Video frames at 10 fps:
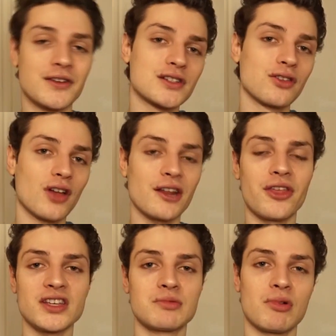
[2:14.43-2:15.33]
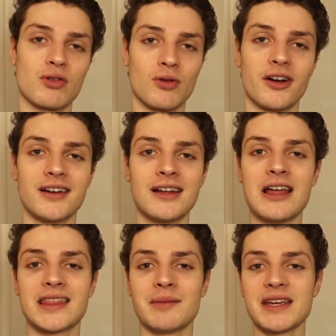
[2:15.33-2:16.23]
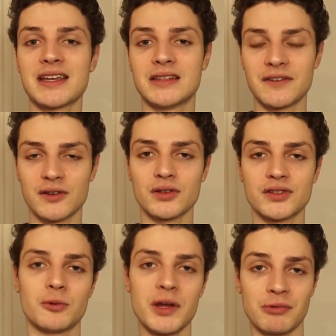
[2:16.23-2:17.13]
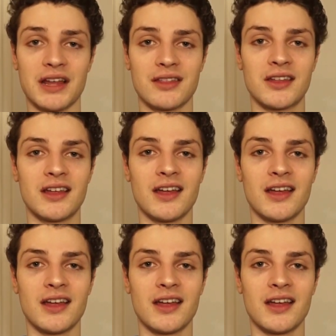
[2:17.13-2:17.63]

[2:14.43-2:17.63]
There's a lot of things about Corrin that make it difficult to win with,